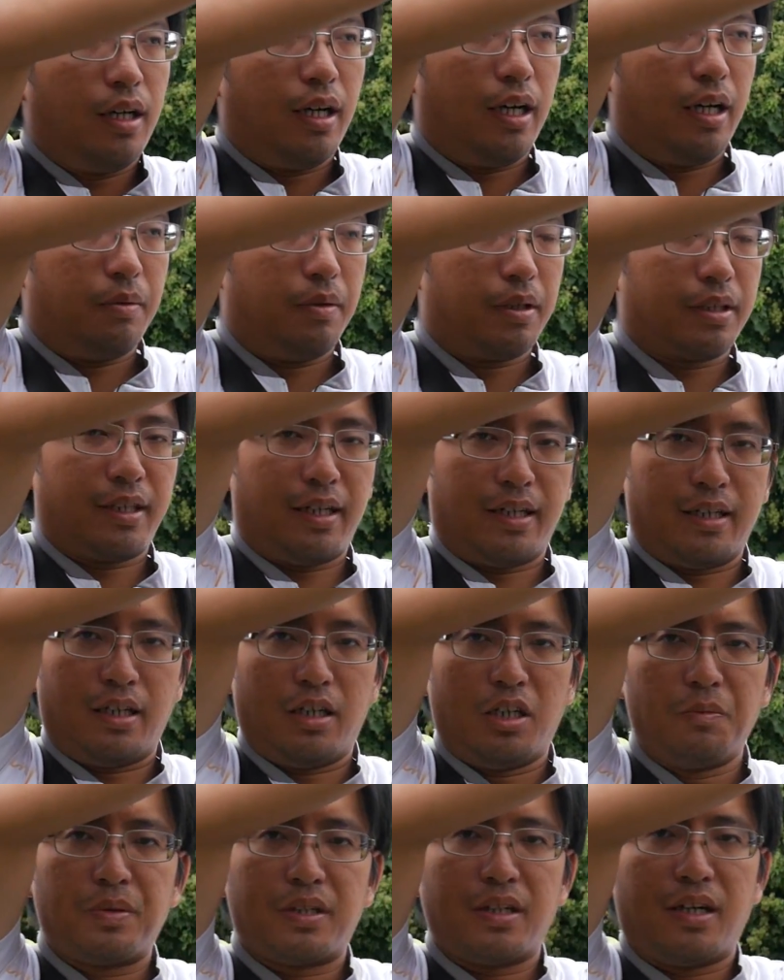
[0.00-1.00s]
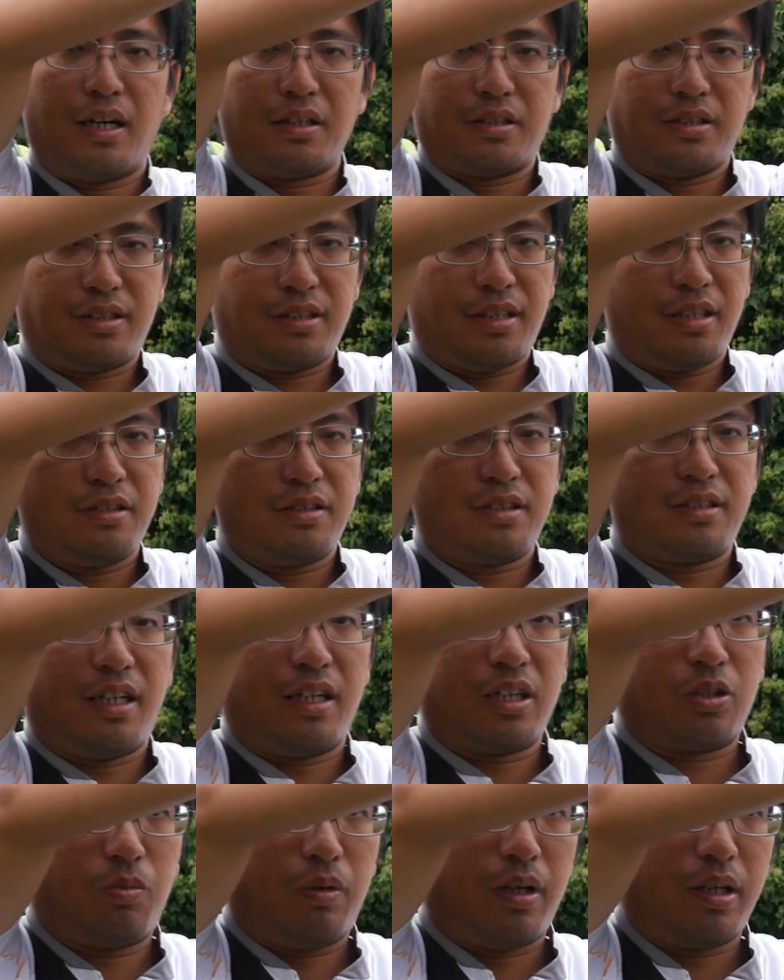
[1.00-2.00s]
Again, Olympic archers tend to
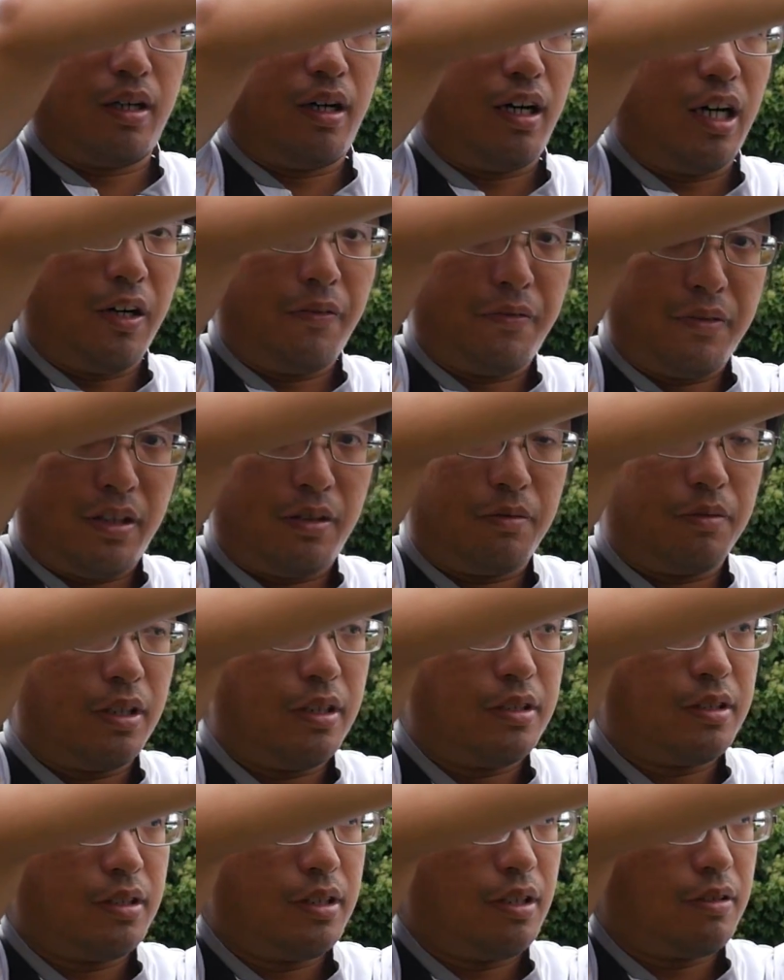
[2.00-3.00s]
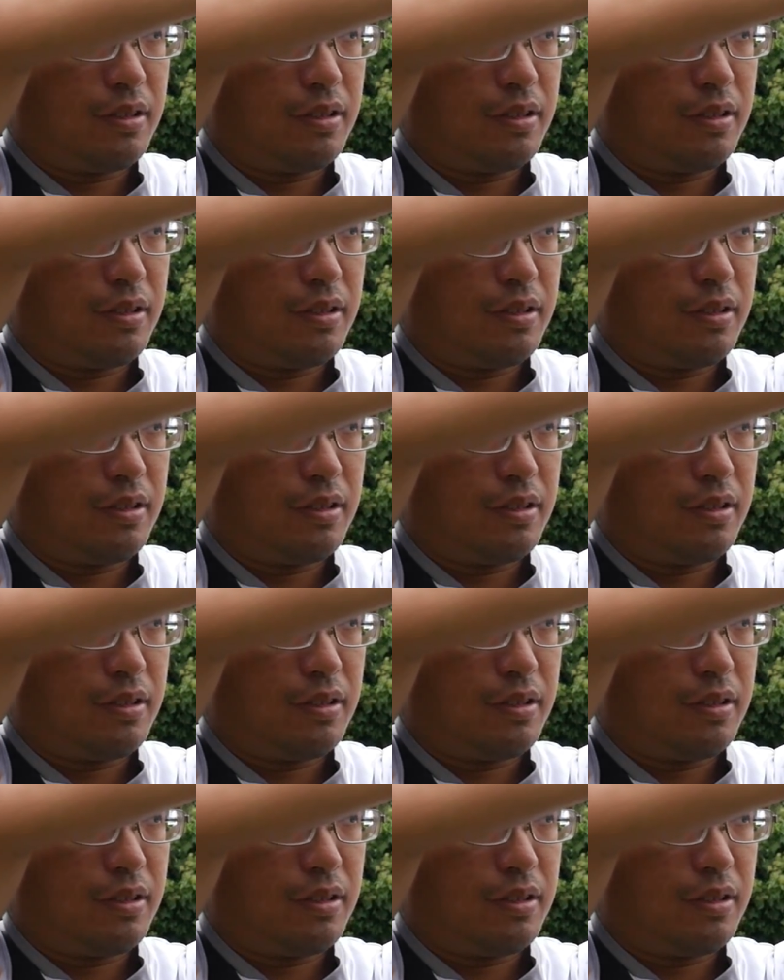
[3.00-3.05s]
start quite high for that reason.